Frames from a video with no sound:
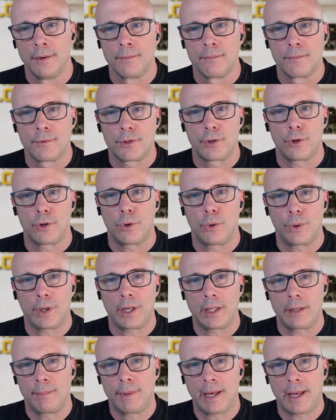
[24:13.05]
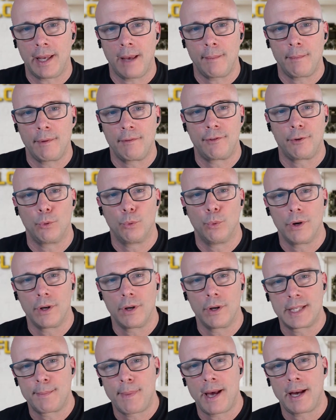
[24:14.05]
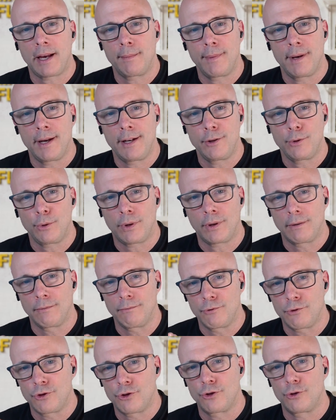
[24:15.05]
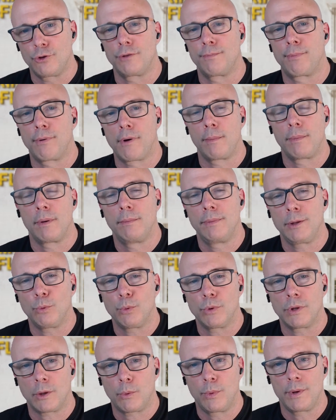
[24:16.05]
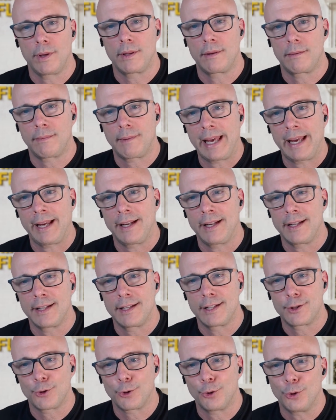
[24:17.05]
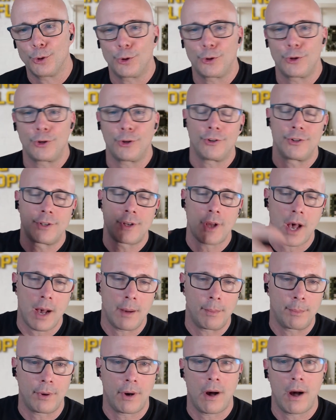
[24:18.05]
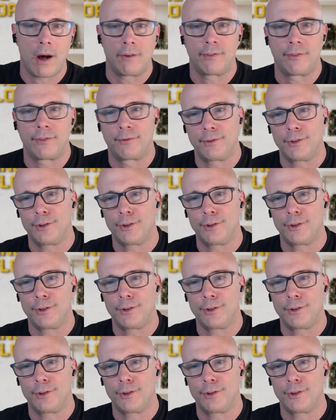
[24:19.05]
So it became, if you want Specman, you should probably work with Cadence or on top of,